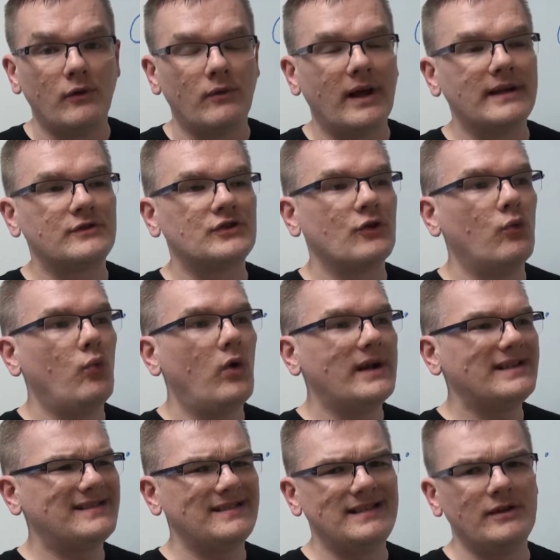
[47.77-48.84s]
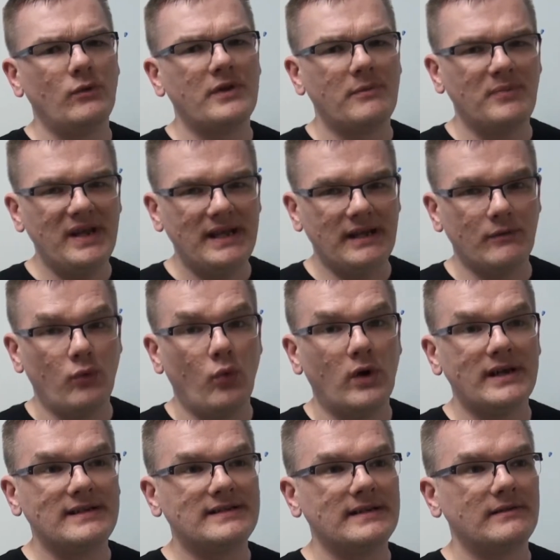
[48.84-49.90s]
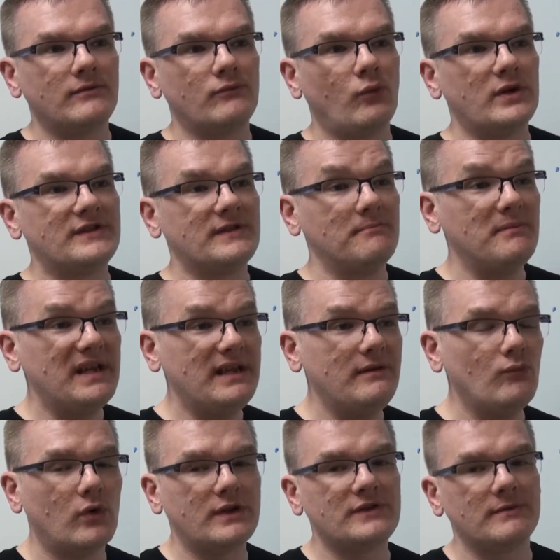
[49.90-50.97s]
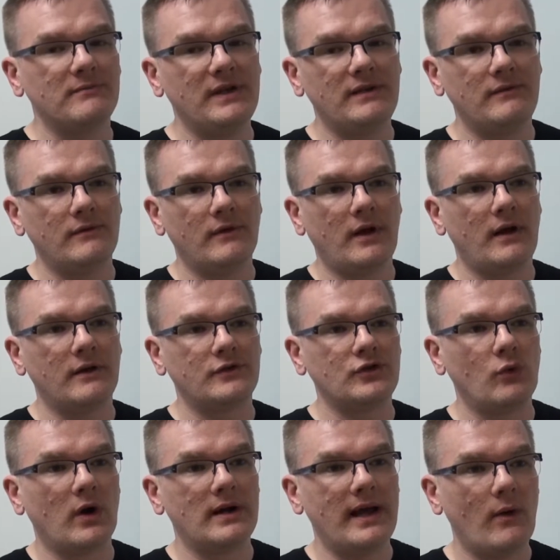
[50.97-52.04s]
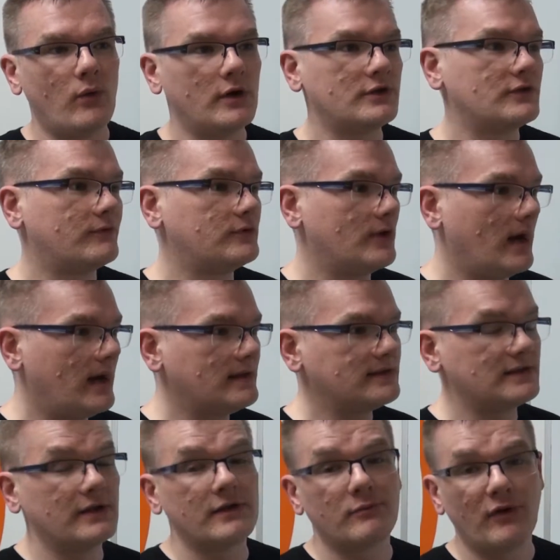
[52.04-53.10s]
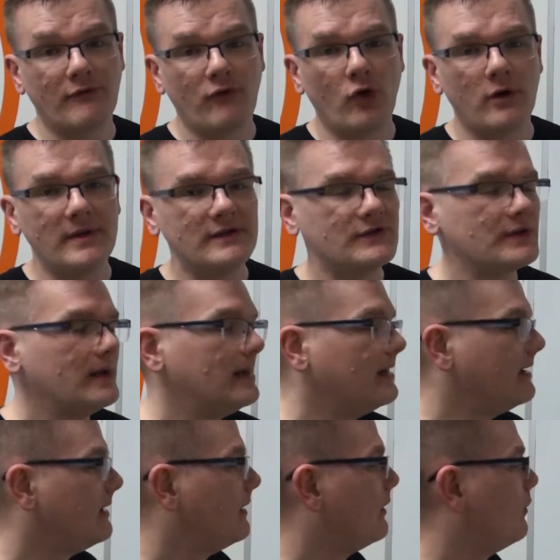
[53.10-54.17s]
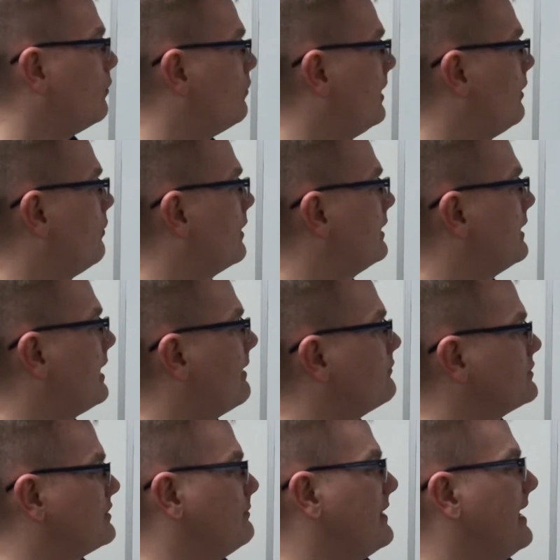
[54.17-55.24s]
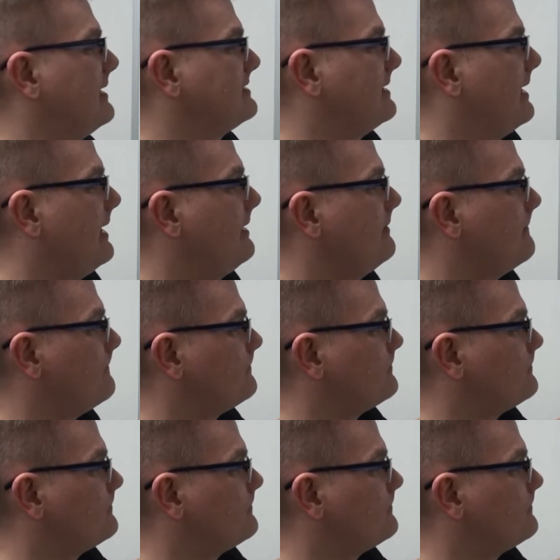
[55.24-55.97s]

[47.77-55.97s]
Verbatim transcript: Right. So, what is the deal with B? What is it? What does it mean? What does it mean uh, to our networks, to us, to the performance? Well, we're going to cover some of that today.